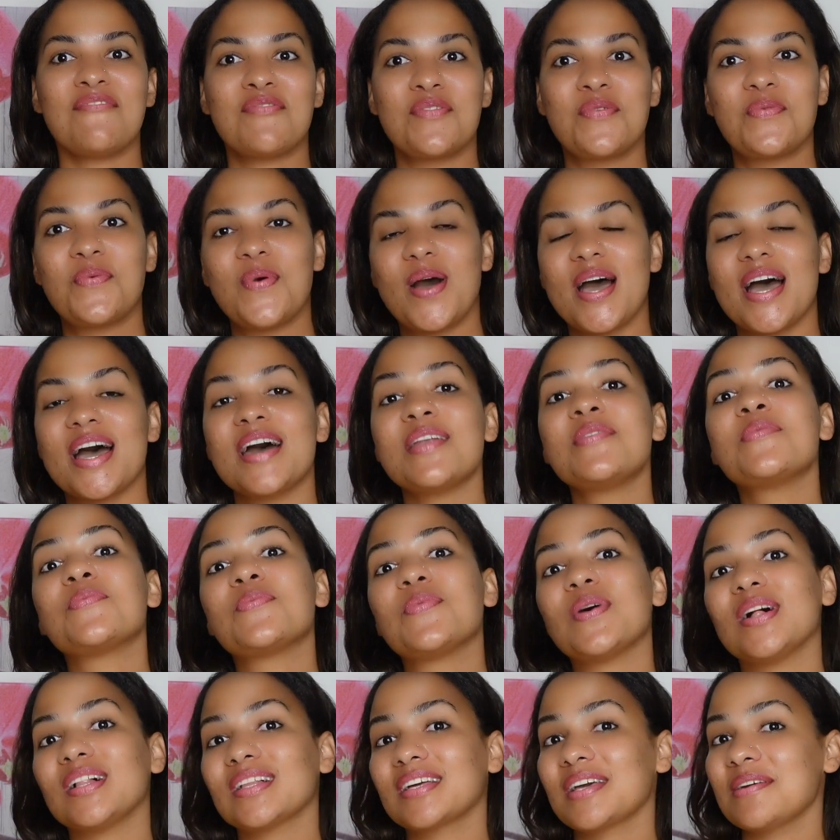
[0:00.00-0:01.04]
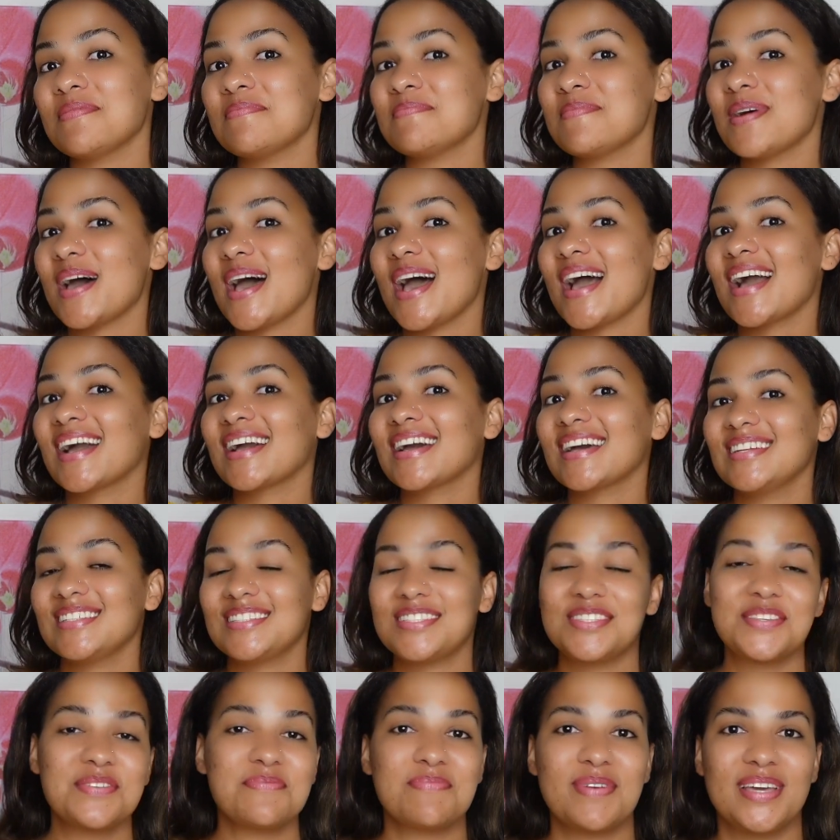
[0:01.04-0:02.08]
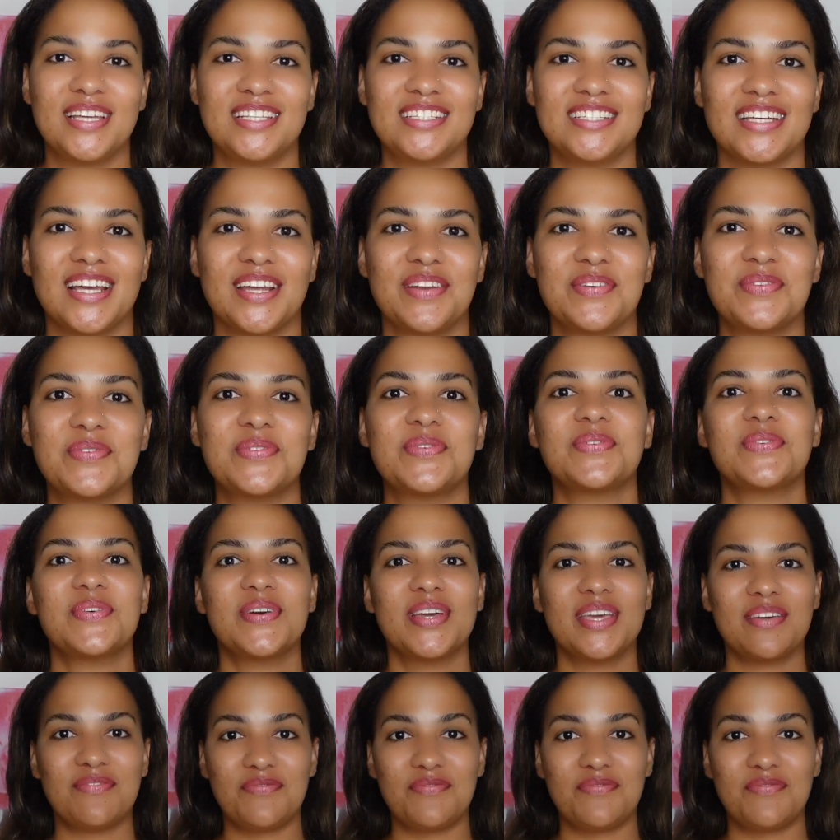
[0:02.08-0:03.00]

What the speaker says: everyone, welcome back to my channel.